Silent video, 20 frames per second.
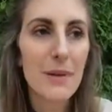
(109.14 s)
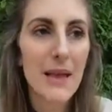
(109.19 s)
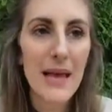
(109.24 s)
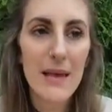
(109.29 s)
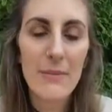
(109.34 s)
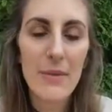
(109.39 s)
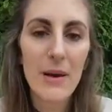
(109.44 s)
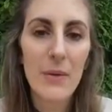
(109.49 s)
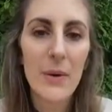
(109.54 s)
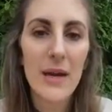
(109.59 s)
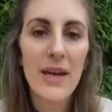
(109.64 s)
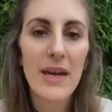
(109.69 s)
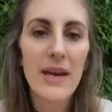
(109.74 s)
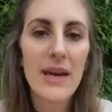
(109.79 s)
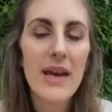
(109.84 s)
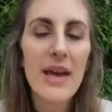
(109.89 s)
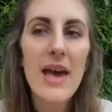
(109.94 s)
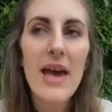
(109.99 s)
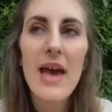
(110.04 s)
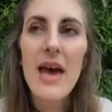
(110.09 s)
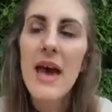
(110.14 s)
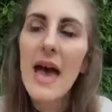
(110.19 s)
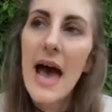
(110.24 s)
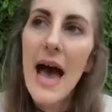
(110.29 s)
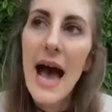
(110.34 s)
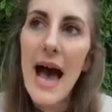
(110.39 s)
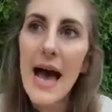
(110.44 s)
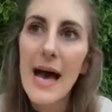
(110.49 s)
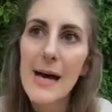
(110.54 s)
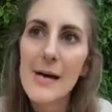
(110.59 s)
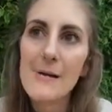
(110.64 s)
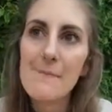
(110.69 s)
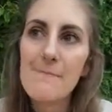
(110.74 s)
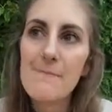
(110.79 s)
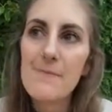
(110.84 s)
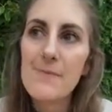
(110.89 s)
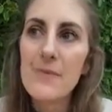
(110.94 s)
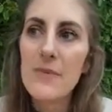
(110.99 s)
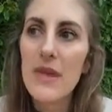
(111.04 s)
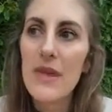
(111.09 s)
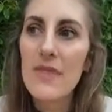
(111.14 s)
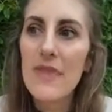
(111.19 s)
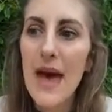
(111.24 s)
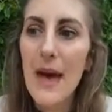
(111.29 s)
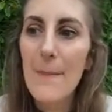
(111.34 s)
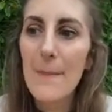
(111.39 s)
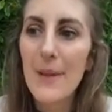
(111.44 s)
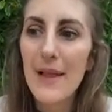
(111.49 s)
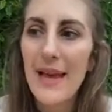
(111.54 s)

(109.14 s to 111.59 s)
plan my week. That